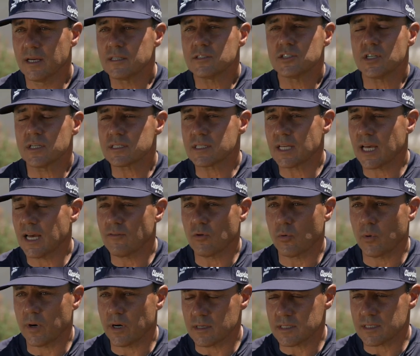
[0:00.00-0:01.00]
just to have
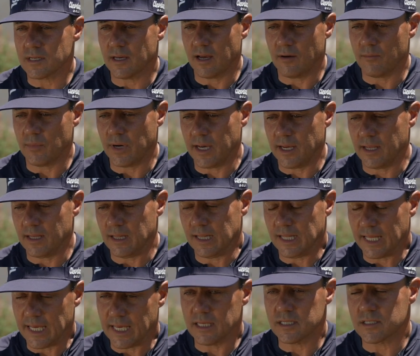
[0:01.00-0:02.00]
awareness of how my
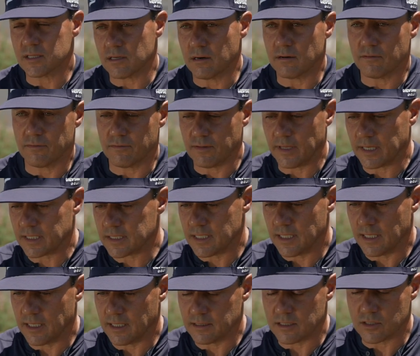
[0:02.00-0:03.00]
legs are
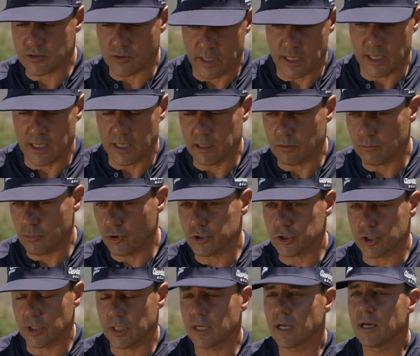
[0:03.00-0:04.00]
flexing and straightening and
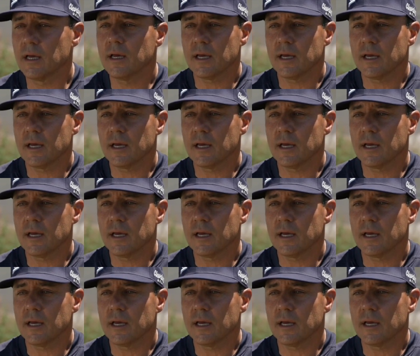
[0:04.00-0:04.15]
pushing